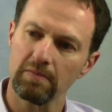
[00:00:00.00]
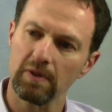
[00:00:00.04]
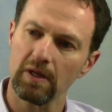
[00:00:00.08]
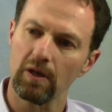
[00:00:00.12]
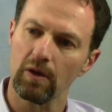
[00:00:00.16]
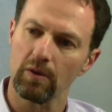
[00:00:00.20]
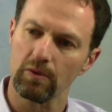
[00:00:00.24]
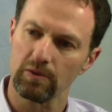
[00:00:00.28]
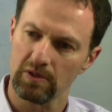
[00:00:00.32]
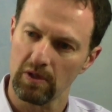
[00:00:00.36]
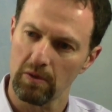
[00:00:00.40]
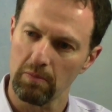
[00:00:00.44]
you
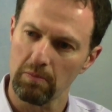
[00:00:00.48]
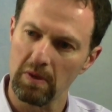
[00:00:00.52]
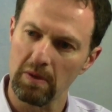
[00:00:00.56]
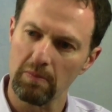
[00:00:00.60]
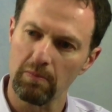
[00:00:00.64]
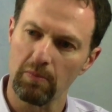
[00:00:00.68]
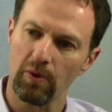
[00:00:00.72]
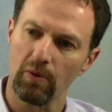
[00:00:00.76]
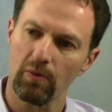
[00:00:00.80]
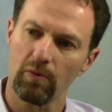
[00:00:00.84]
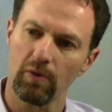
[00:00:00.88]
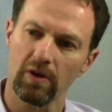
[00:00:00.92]
know, some
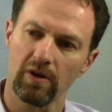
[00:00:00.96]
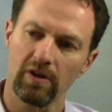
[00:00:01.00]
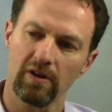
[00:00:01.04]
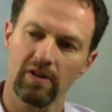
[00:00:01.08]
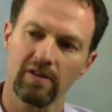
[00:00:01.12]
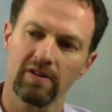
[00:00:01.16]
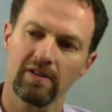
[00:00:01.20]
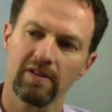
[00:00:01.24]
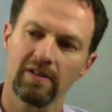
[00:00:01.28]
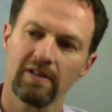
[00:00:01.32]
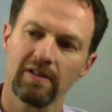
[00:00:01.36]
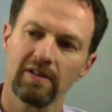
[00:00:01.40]
people
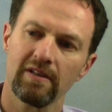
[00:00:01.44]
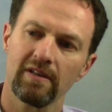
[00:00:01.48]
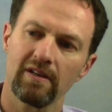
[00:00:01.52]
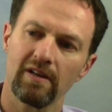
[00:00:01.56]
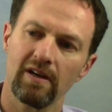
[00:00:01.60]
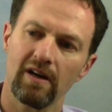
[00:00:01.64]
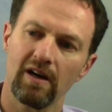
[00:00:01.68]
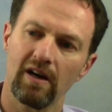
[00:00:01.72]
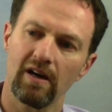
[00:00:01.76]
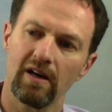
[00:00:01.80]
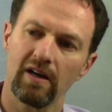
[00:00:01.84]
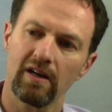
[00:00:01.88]
were
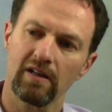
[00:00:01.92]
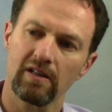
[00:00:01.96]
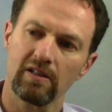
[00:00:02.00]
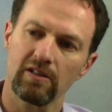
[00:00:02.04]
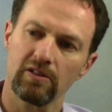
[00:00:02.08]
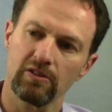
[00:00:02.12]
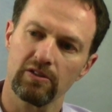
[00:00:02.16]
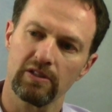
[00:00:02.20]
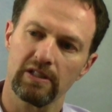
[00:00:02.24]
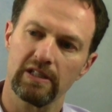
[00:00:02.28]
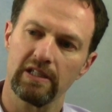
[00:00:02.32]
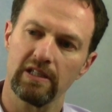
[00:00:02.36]

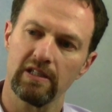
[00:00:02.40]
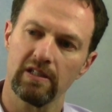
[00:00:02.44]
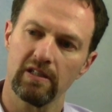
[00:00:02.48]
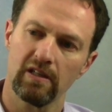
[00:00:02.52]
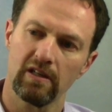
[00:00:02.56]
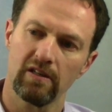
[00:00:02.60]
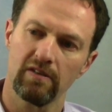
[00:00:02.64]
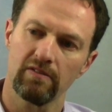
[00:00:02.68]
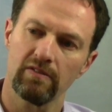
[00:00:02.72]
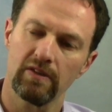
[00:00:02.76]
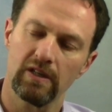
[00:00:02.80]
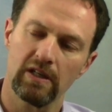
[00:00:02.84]
clearly
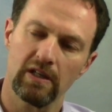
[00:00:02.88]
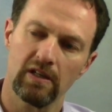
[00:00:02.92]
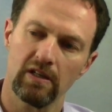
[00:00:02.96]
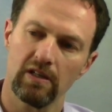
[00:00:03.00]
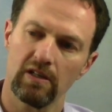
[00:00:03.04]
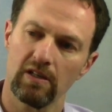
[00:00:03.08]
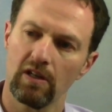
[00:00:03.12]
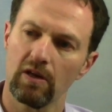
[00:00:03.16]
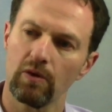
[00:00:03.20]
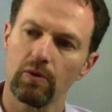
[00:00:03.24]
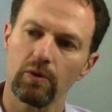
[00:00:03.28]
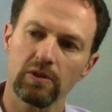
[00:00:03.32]
of a
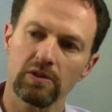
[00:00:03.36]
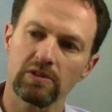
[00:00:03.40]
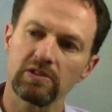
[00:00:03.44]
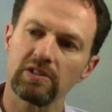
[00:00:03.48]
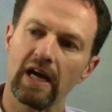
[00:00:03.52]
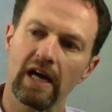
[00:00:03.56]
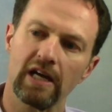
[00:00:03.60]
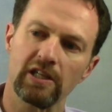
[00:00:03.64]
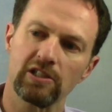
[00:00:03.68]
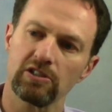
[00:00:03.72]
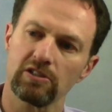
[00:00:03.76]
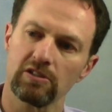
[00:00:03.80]
lower
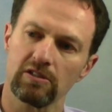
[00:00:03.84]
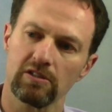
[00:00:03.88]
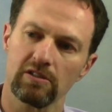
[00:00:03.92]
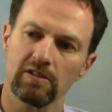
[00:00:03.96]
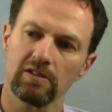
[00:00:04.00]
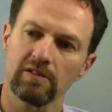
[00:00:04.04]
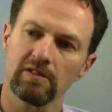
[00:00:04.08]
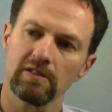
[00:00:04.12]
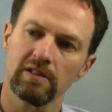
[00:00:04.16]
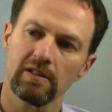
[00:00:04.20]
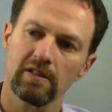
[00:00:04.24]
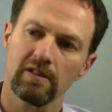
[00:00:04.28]

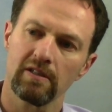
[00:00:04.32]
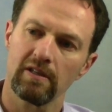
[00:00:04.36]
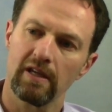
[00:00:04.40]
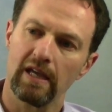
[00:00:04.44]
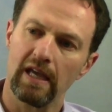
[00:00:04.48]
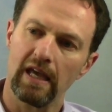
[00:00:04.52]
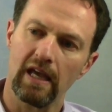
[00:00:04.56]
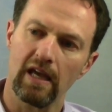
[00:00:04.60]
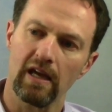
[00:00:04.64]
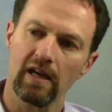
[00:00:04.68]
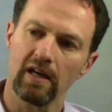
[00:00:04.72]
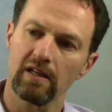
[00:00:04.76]
stature
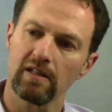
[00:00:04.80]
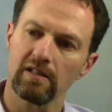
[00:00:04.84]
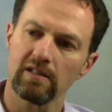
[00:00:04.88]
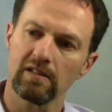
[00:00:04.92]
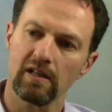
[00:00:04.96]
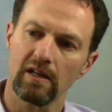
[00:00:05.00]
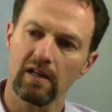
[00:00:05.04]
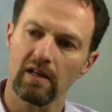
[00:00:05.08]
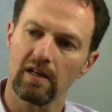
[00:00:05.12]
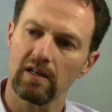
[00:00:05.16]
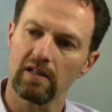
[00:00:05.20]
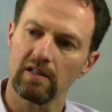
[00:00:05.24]
and
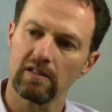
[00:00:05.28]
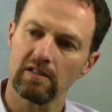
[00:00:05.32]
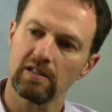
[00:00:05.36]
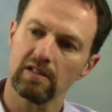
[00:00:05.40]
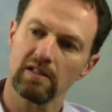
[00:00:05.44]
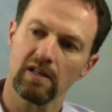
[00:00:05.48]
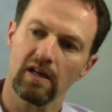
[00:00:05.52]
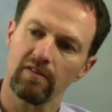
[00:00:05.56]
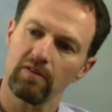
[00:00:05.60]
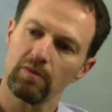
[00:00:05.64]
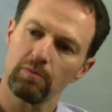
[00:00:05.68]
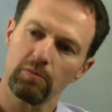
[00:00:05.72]

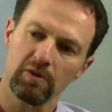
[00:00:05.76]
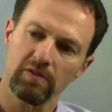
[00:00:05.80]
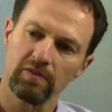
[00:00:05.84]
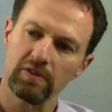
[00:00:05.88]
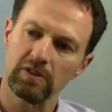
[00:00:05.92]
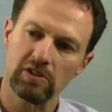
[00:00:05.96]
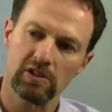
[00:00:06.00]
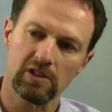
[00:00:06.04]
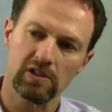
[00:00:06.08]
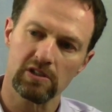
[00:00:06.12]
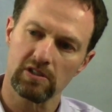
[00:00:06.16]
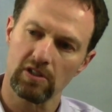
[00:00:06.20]
didn't have the
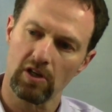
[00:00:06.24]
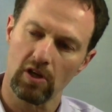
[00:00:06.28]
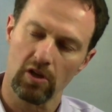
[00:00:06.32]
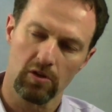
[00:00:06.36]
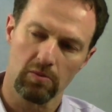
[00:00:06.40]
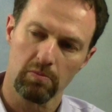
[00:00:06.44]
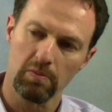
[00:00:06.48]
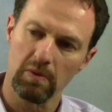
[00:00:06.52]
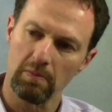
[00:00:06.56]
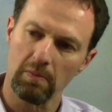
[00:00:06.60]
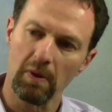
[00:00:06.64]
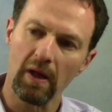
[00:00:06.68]
privileges that
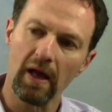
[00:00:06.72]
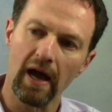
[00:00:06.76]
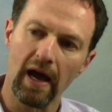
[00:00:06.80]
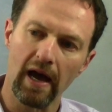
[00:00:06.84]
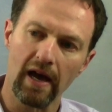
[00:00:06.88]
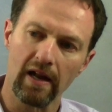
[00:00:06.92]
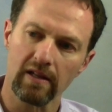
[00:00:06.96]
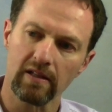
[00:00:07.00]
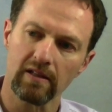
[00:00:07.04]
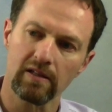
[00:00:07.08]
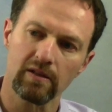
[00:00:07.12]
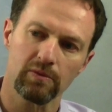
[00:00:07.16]
other people
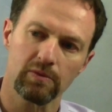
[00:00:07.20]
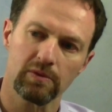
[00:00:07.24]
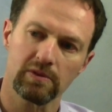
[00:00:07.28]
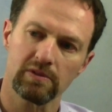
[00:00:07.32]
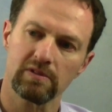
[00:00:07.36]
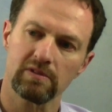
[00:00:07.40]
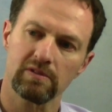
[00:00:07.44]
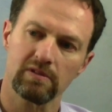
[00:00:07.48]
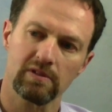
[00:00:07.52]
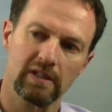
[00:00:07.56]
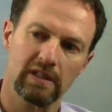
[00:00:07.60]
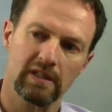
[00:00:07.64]
had. And there
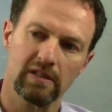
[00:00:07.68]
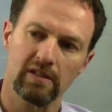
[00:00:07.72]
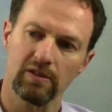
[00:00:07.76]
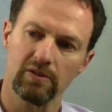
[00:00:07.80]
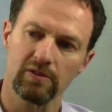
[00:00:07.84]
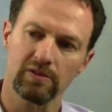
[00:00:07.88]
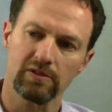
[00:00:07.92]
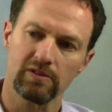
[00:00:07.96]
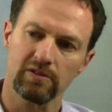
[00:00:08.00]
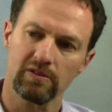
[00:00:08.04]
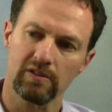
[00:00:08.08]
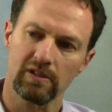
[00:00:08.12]
was, you
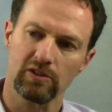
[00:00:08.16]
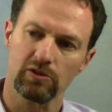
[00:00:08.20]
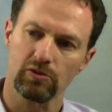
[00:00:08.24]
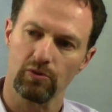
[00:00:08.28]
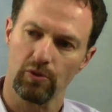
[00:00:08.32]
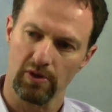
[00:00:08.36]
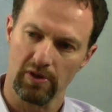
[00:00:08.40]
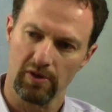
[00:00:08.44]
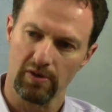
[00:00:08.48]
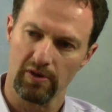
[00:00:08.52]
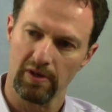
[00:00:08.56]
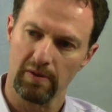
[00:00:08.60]
know,
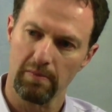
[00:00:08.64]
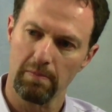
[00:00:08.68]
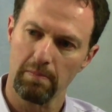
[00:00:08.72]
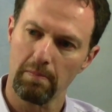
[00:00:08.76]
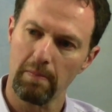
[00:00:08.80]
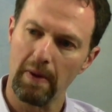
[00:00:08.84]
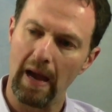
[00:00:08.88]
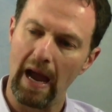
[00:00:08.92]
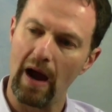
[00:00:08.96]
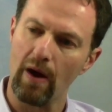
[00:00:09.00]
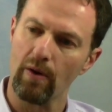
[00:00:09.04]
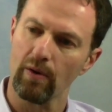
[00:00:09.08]
extraordinary
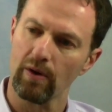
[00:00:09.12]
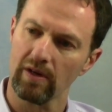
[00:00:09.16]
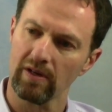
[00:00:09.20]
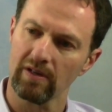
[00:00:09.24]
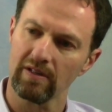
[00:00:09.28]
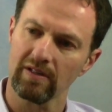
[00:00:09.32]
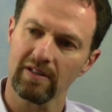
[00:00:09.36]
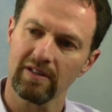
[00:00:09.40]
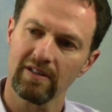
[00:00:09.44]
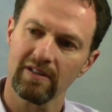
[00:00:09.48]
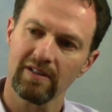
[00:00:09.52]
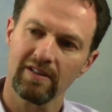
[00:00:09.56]

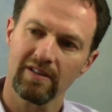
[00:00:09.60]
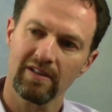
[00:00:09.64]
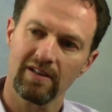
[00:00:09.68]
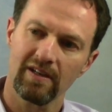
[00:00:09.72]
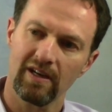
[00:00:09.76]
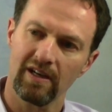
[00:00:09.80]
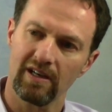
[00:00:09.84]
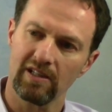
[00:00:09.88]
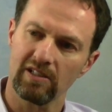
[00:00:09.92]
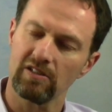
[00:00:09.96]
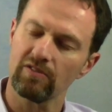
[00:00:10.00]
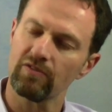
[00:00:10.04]
power
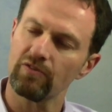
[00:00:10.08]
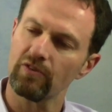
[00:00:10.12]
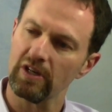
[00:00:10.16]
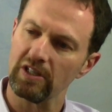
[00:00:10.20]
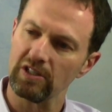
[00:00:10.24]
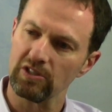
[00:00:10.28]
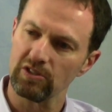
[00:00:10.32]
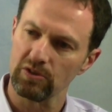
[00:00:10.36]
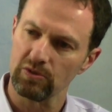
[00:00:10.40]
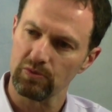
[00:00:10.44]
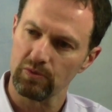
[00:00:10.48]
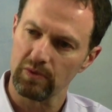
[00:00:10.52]

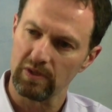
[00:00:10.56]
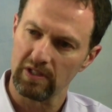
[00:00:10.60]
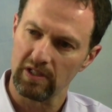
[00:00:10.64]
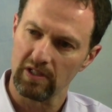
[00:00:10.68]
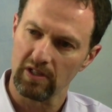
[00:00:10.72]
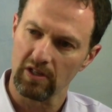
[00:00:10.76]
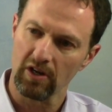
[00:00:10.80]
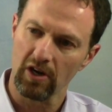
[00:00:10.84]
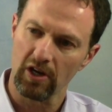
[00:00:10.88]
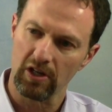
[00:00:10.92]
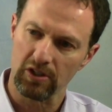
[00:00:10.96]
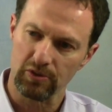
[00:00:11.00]
differentials
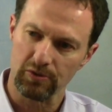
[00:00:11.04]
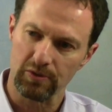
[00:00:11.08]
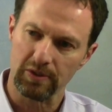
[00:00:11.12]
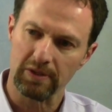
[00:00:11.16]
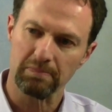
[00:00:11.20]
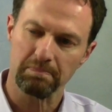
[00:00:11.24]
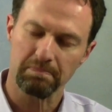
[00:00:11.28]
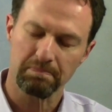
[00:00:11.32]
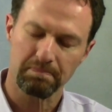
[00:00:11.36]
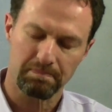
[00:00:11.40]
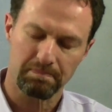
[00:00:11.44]
within the country.